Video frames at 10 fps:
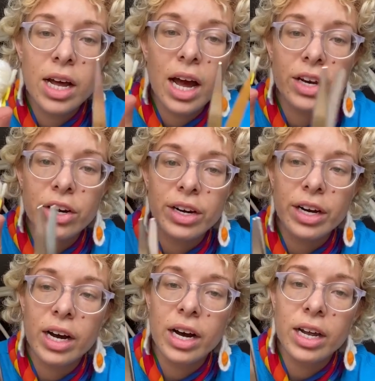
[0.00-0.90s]
and you're gonna
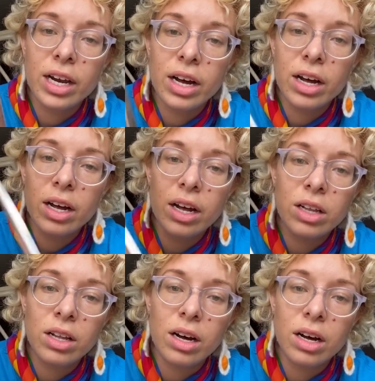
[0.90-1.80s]
cut
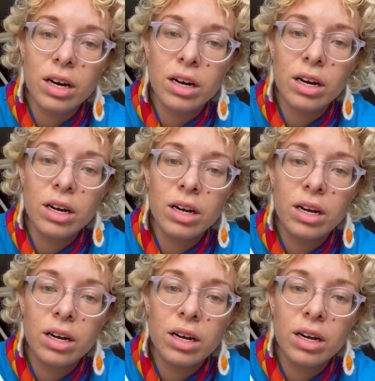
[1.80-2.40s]
along